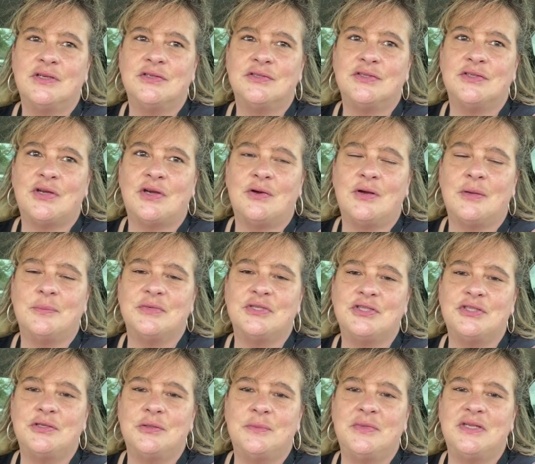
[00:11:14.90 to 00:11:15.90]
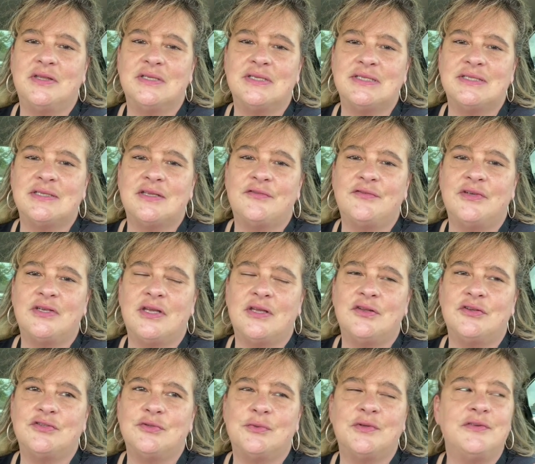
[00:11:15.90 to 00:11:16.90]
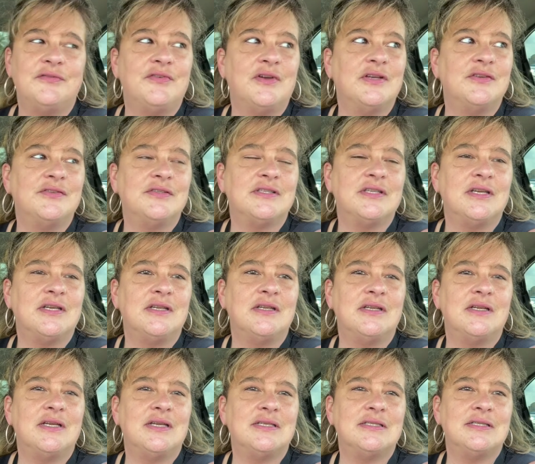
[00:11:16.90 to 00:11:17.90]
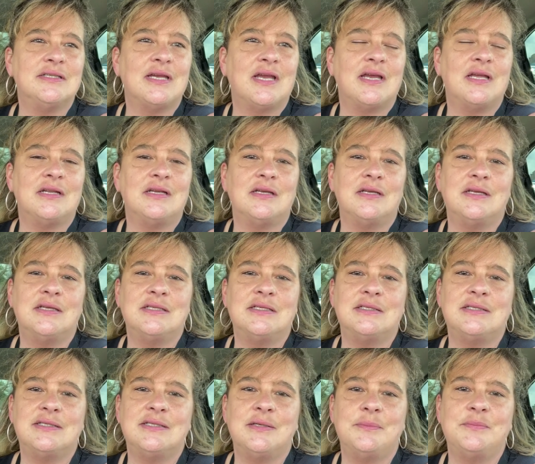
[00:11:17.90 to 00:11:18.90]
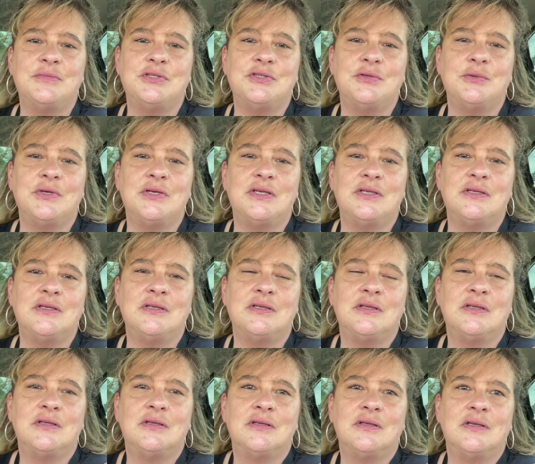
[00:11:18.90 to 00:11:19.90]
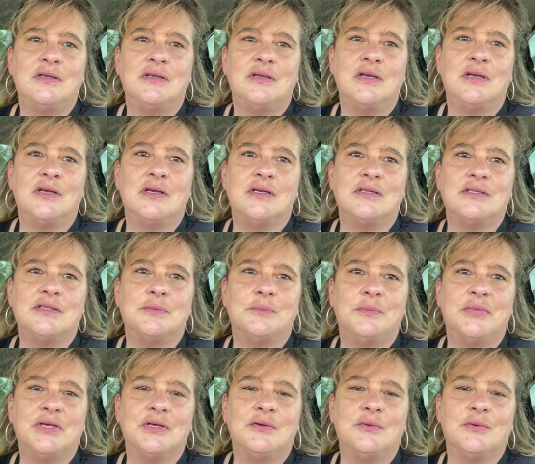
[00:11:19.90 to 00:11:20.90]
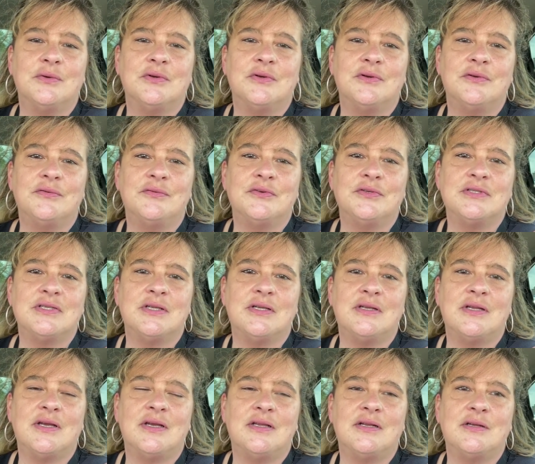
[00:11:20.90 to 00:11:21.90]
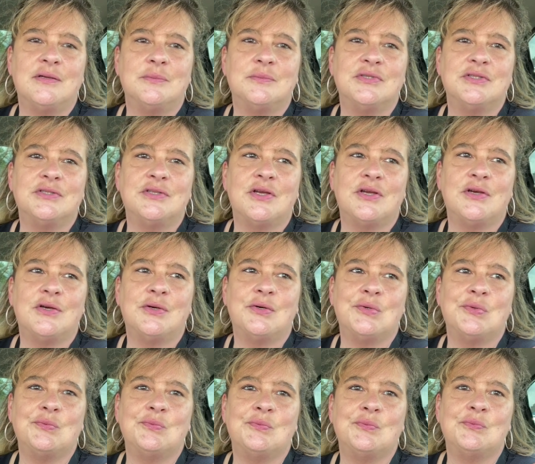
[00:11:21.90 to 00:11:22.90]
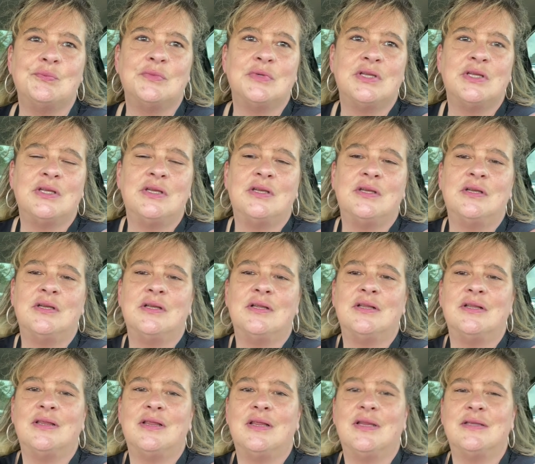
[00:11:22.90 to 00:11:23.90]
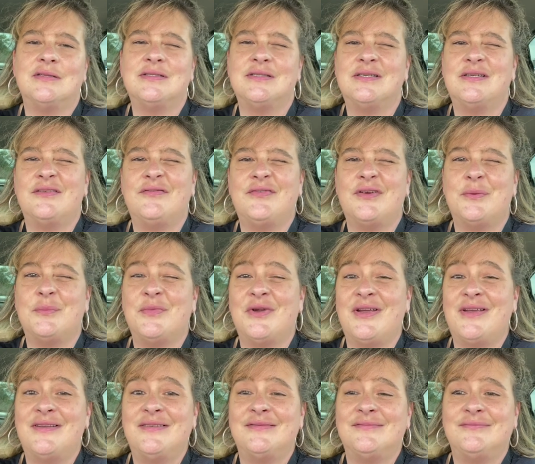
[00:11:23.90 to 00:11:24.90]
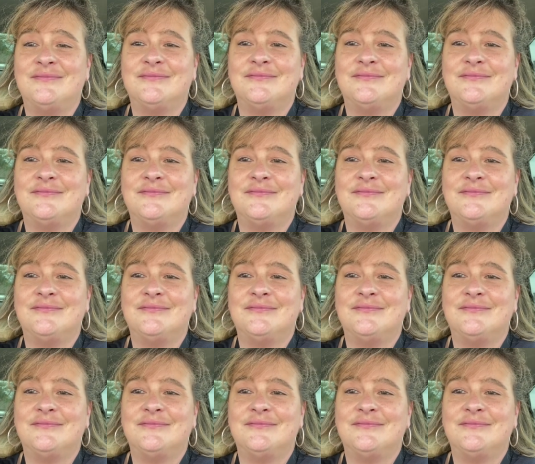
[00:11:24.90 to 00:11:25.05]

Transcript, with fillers: So I'm assuming this $7.25 has got a hidden tip to it. Uh, it's a big order for 10 items, so let's see if I'm right.